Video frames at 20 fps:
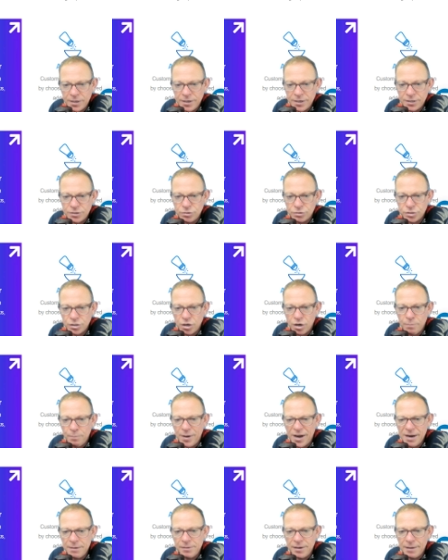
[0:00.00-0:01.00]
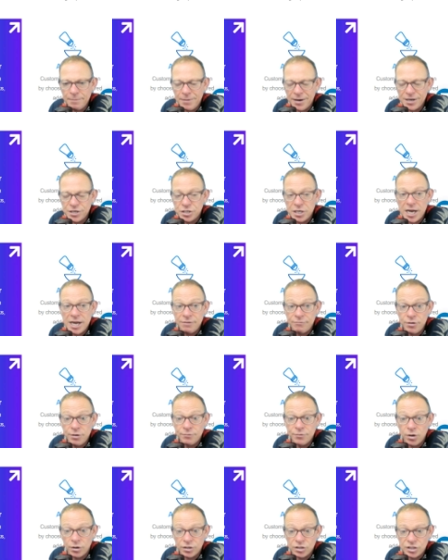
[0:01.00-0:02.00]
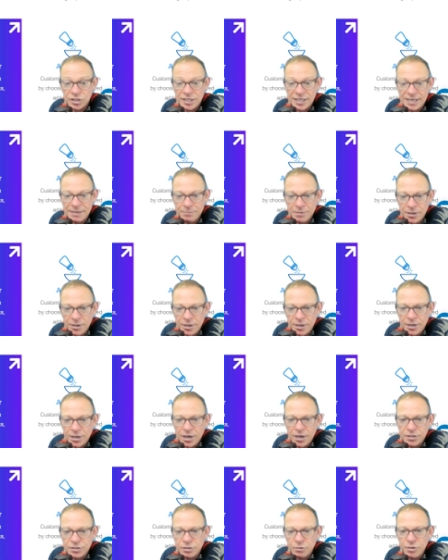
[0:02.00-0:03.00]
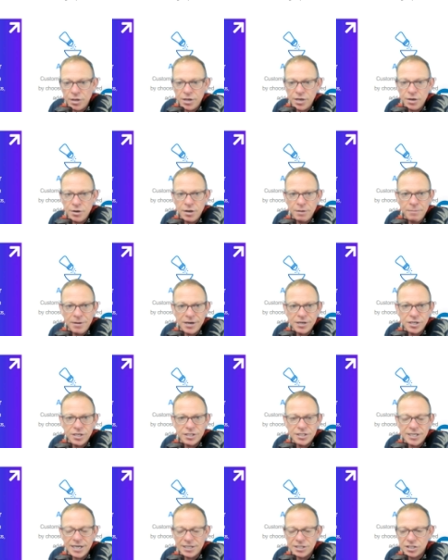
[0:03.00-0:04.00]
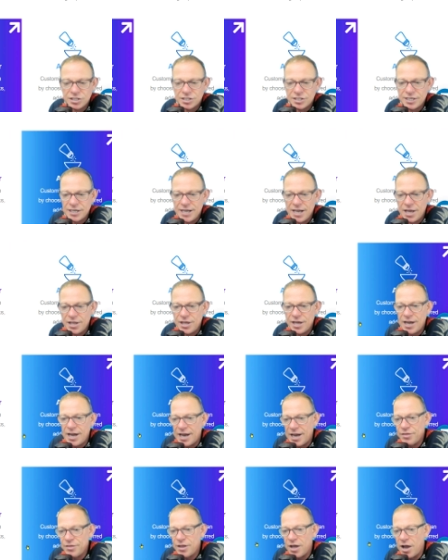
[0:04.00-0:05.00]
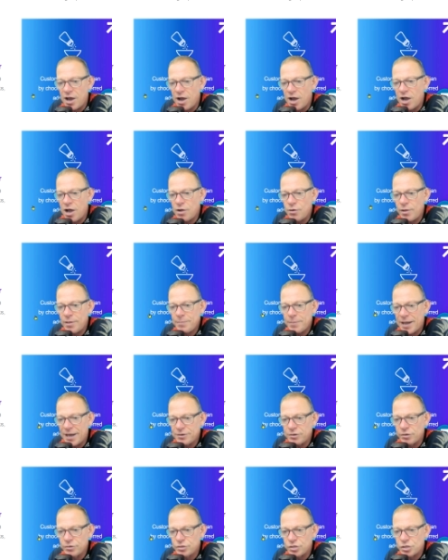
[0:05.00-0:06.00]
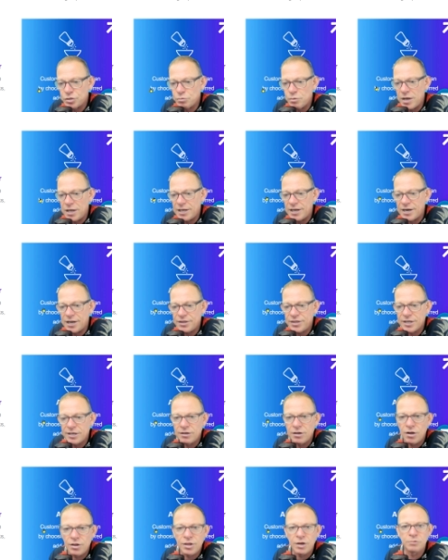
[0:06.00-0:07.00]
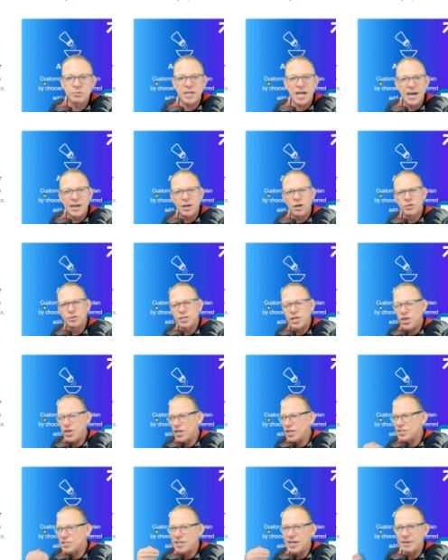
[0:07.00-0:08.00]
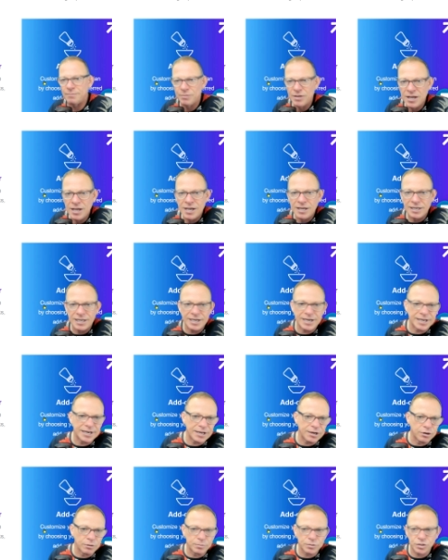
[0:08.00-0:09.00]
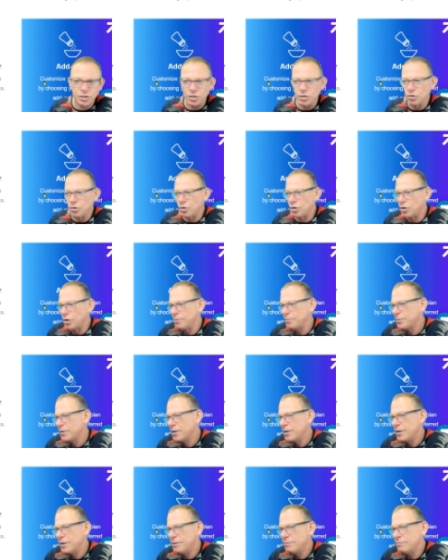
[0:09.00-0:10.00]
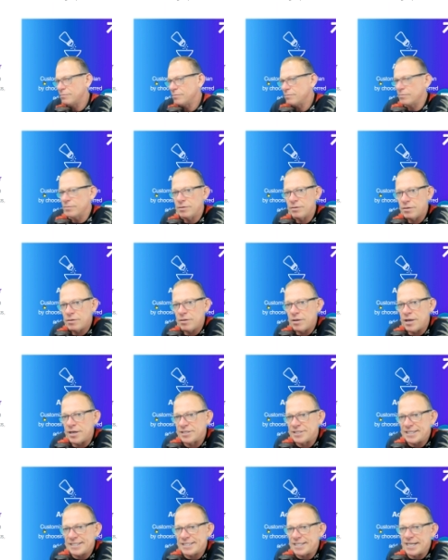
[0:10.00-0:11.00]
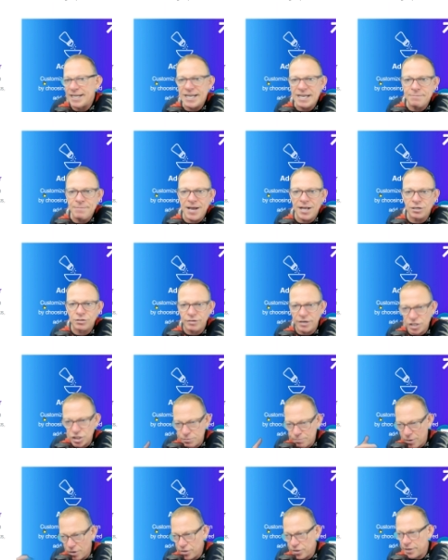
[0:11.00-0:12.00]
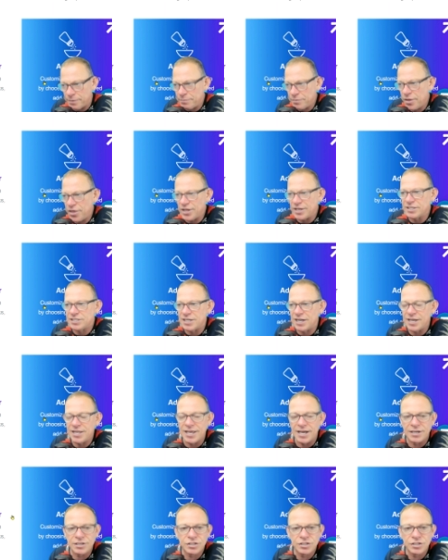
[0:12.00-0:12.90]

It's also got a pipeline manager if you've got a team uh, so that you can manage your tasks together. And there are add-ons as well. And I think a lot of those add-ons are things like linking it up to your existing email transponder, things like that.